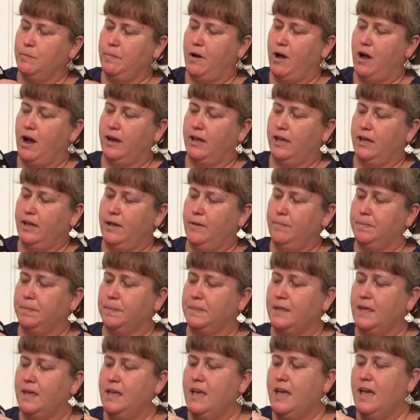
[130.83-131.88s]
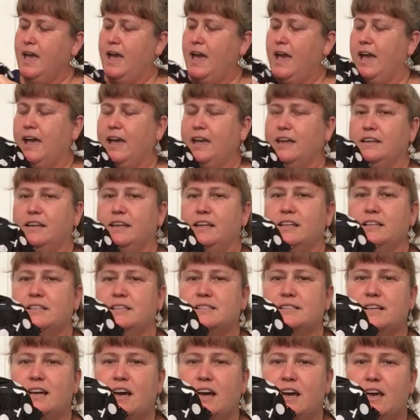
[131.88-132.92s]
pocket, and
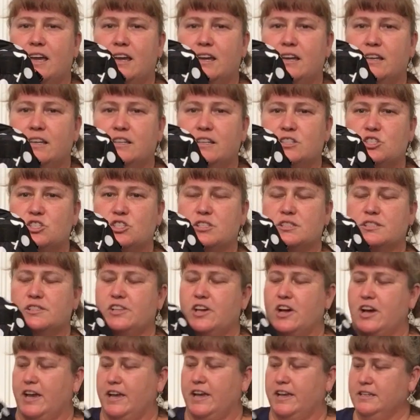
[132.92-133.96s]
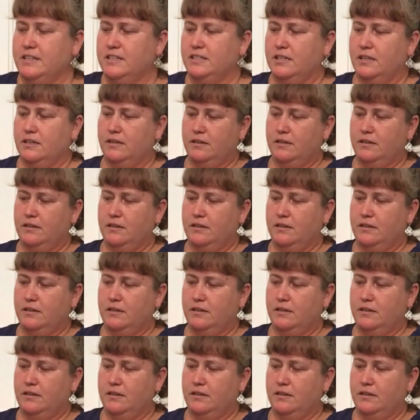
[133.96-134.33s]
inside it's just lined.